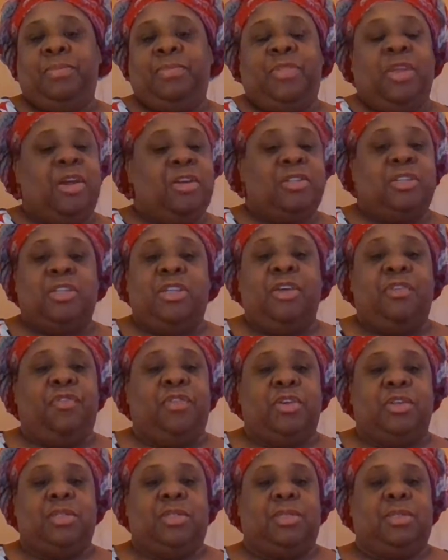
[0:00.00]
There's a
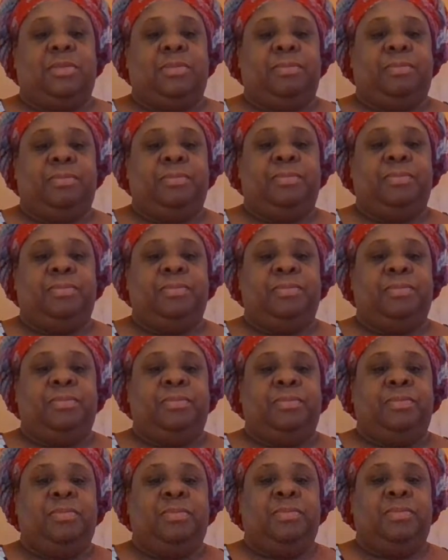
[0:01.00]
difference.
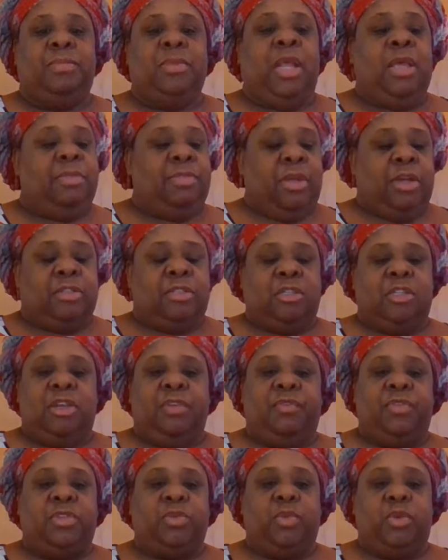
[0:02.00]
There's a
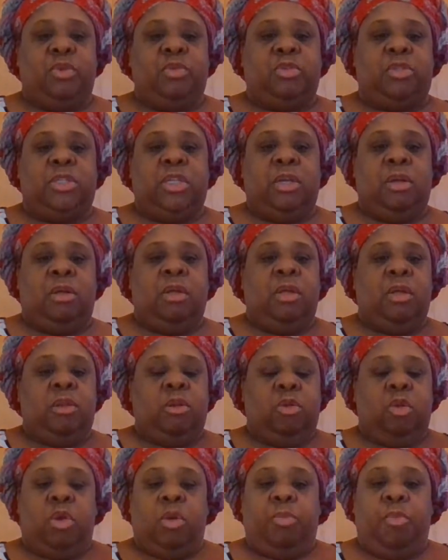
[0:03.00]
difference when you see a
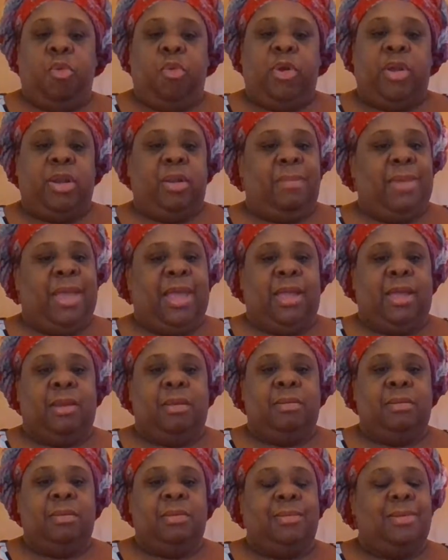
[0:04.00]
little boy and a
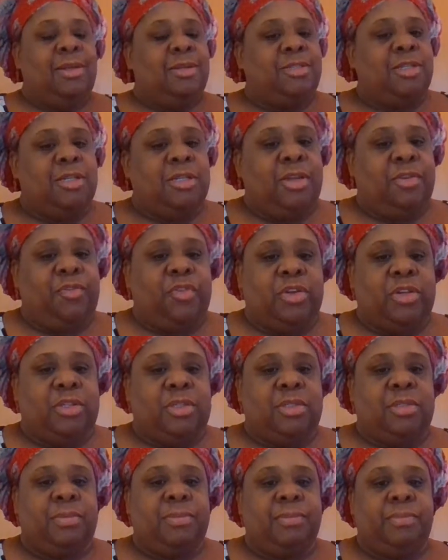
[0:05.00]
man. There's a
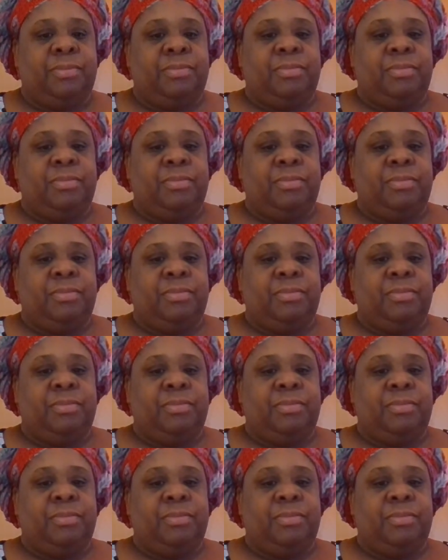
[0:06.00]
difference.